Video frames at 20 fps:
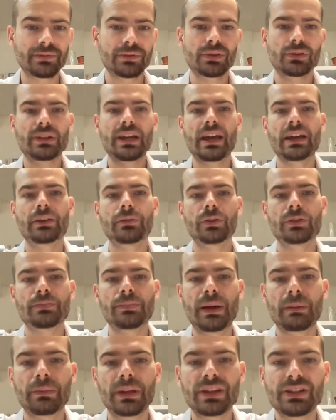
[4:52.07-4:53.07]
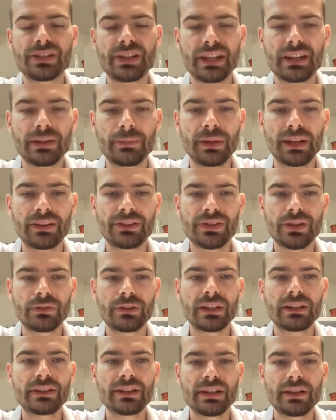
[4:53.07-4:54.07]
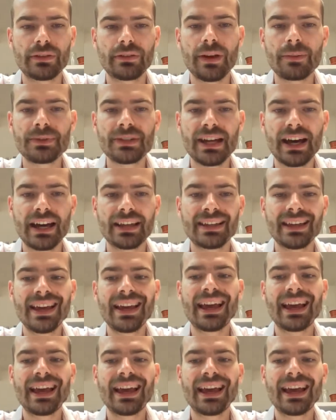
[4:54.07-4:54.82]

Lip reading: Today it was published at the Ministry of the Interior website.